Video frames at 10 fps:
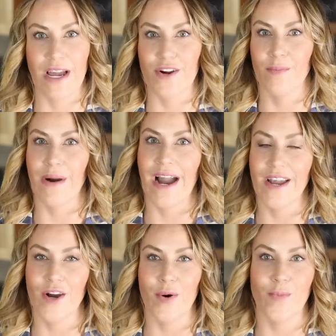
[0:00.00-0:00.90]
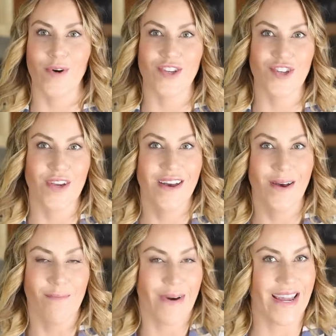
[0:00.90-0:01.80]
microbiome, which
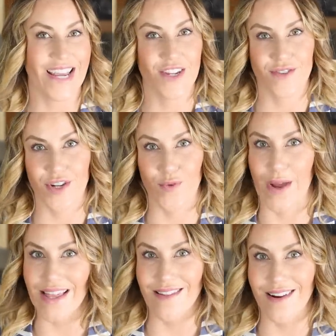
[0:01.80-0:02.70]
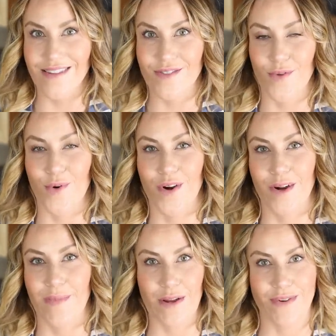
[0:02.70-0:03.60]
might hinder your weight loss
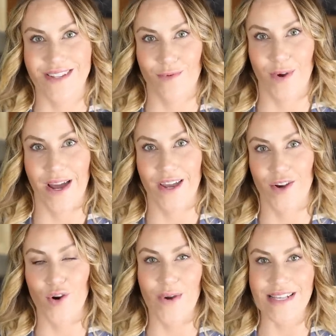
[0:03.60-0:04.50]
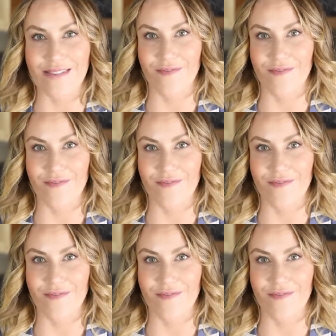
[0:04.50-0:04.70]
or be a reason why you're always